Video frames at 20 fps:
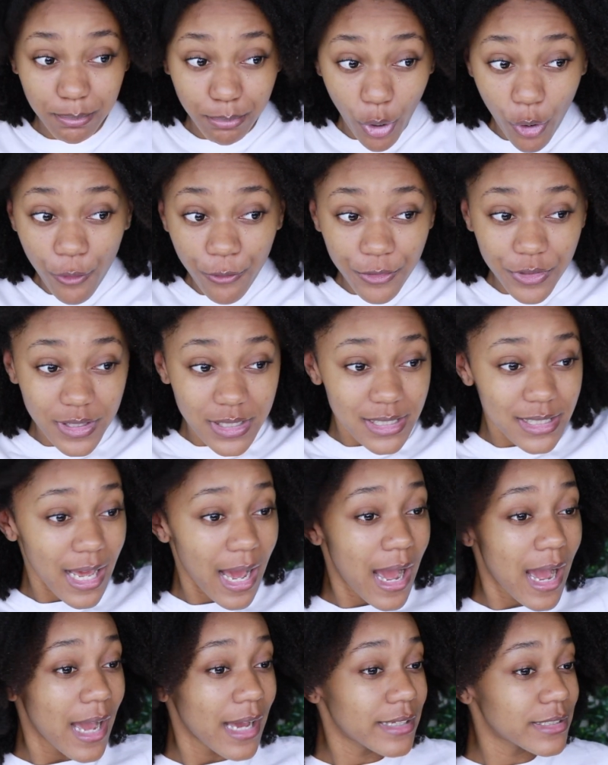Both of the
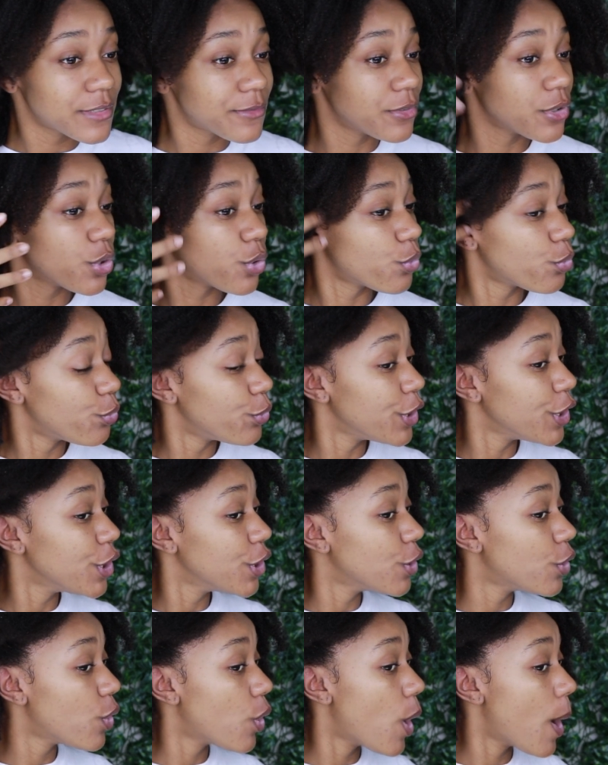sides feel
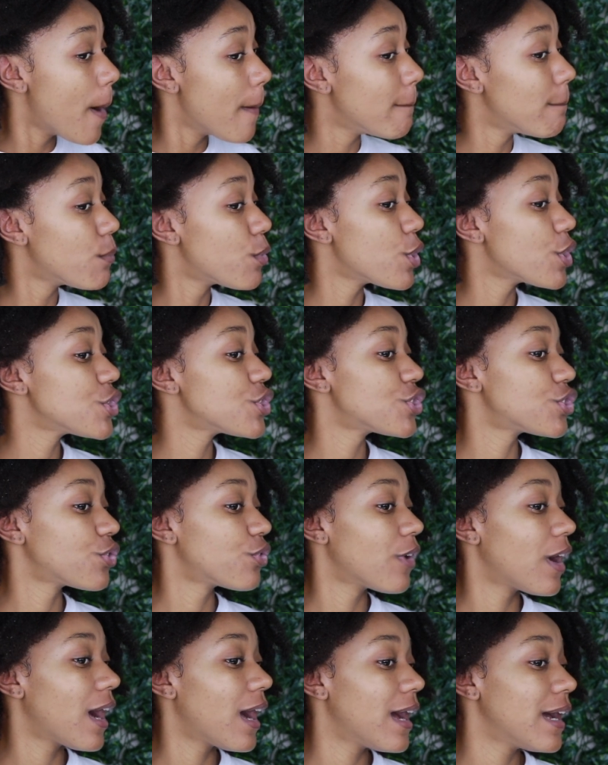real
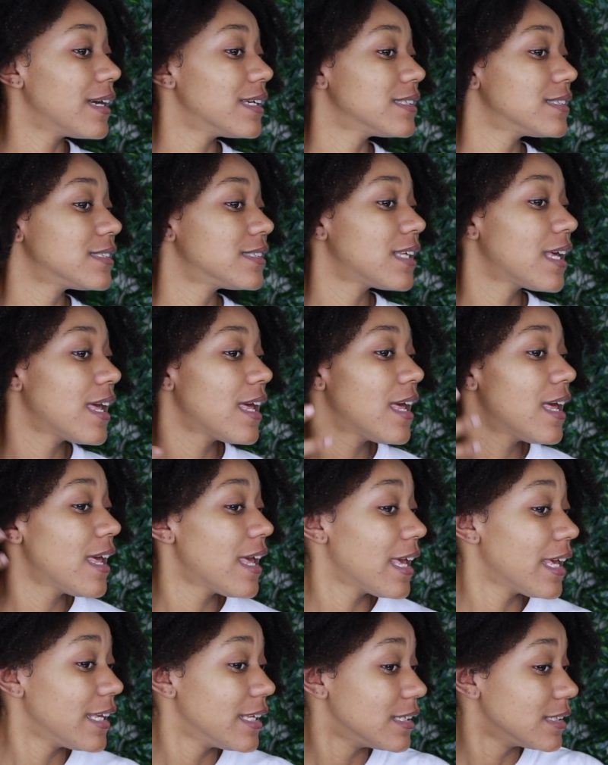moisturized
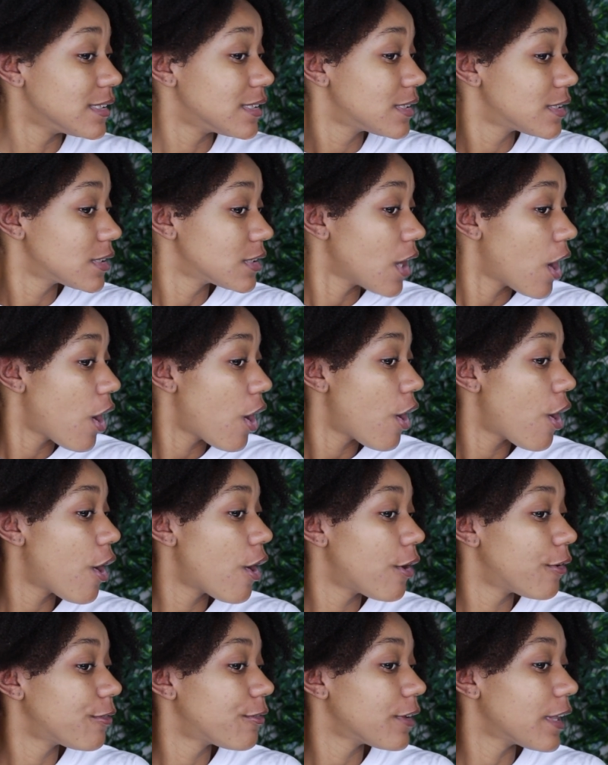and
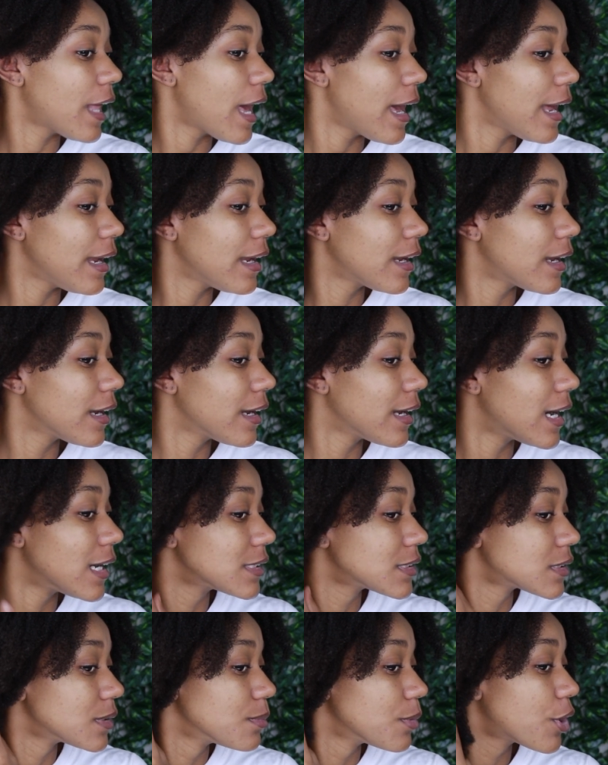soft, like got
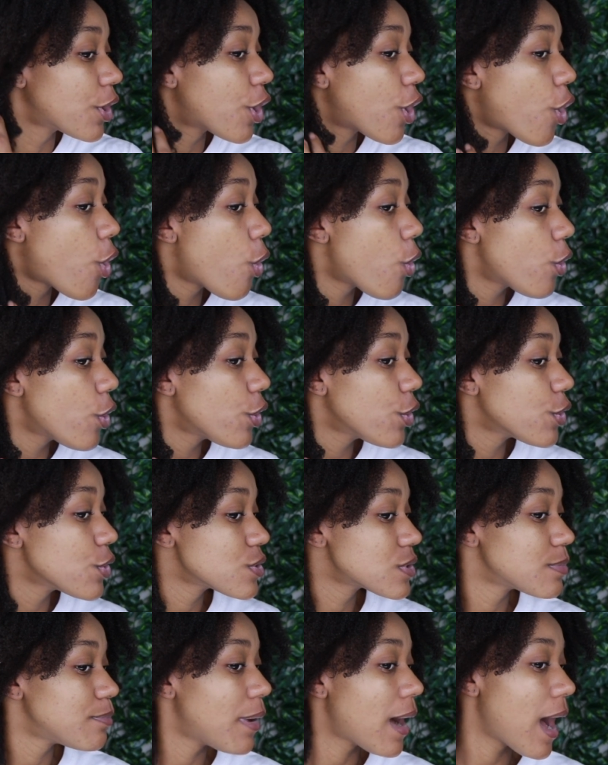some coils
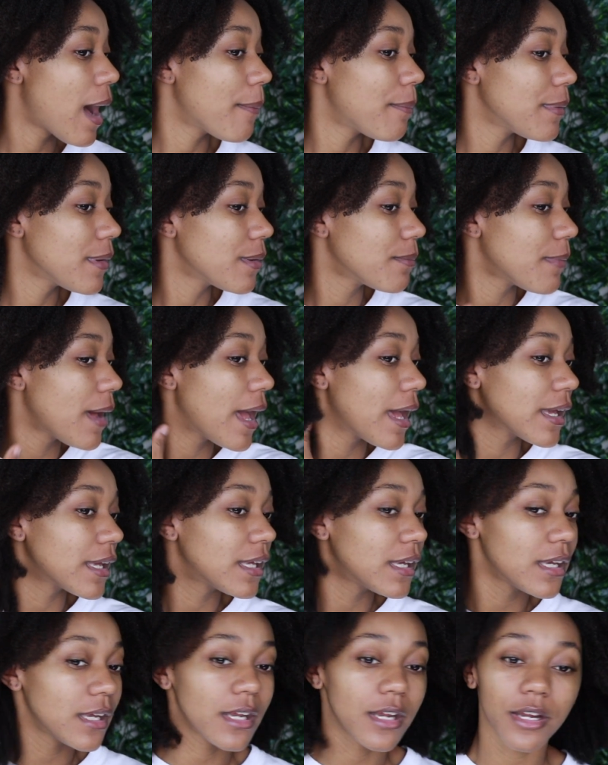popping back
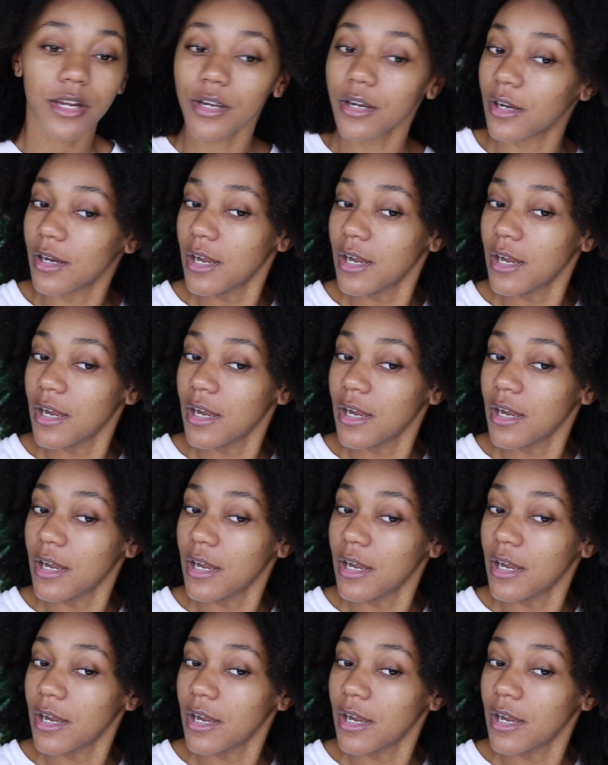here,